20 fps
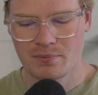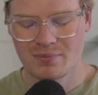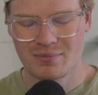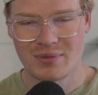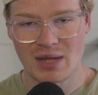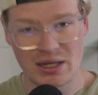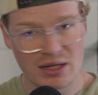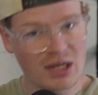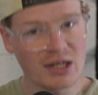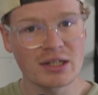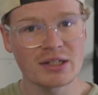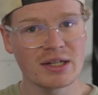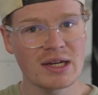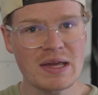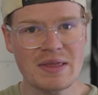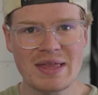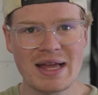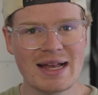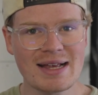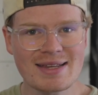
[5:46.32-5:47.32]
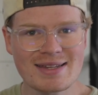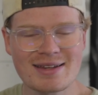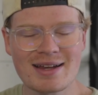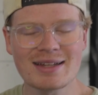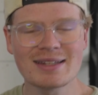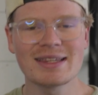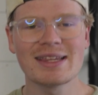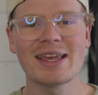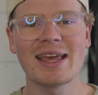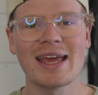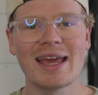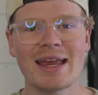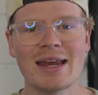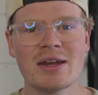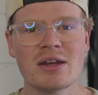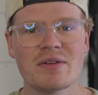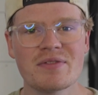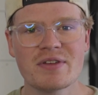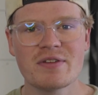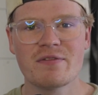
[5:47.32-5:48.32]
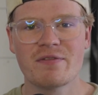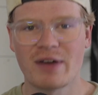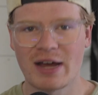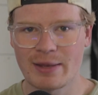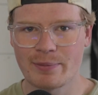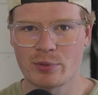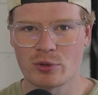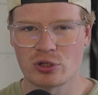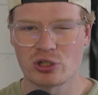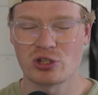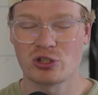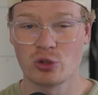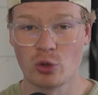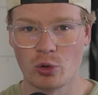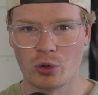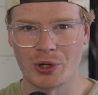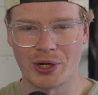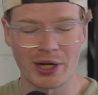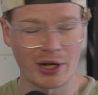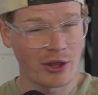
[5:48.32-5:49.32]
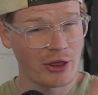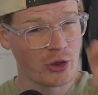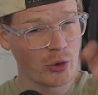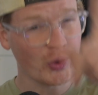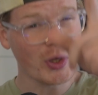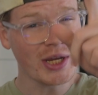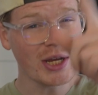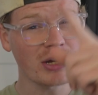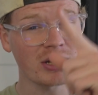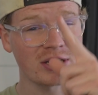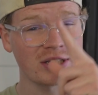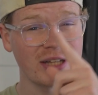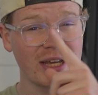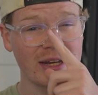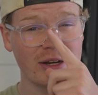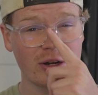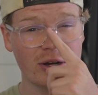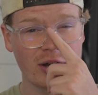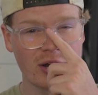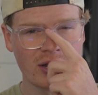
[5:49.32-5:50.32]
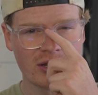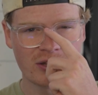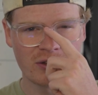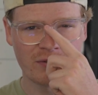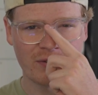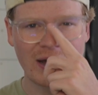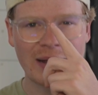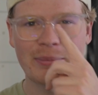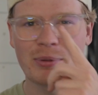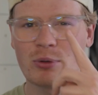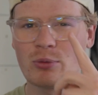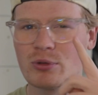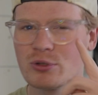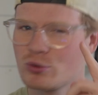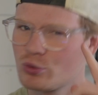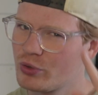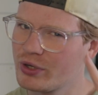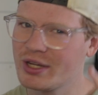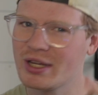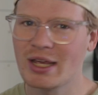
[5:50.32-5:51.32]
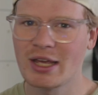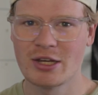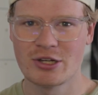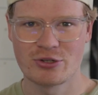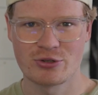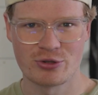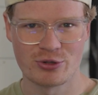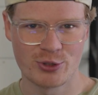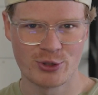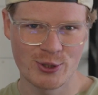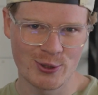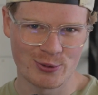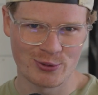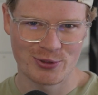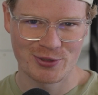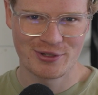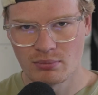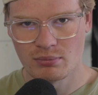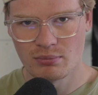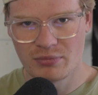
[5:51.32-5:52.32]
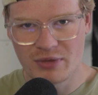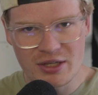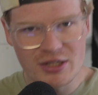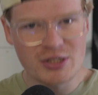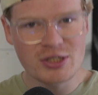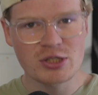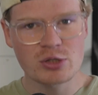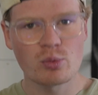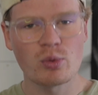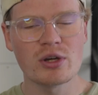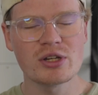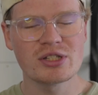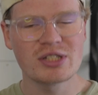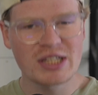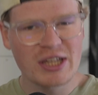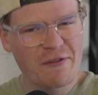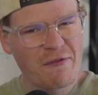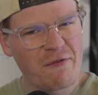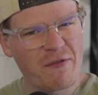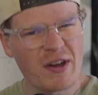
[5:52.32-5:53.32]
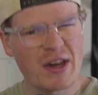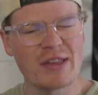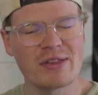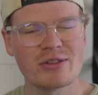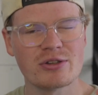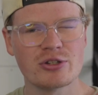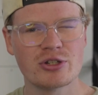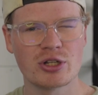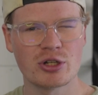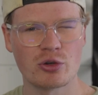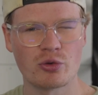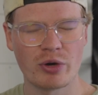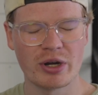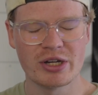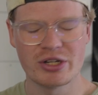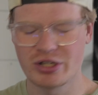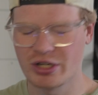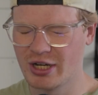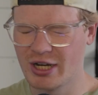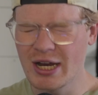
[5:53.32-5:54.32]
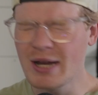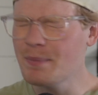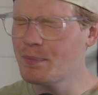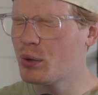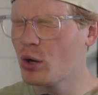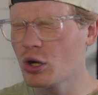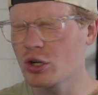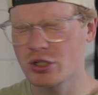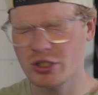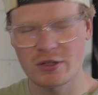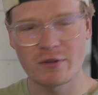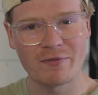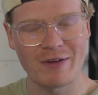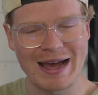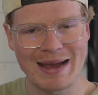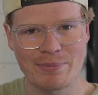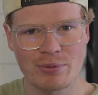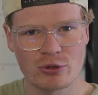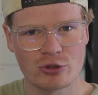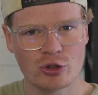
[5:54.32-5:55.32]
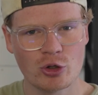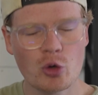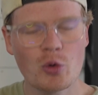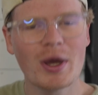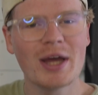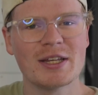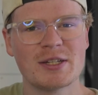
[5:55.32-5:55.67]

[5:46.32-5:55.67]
Now, luckily, that's not the end of the Viper story. 3 years later, the Viper was reintroduced. This was the 5th generation, and it pushed the Viper to its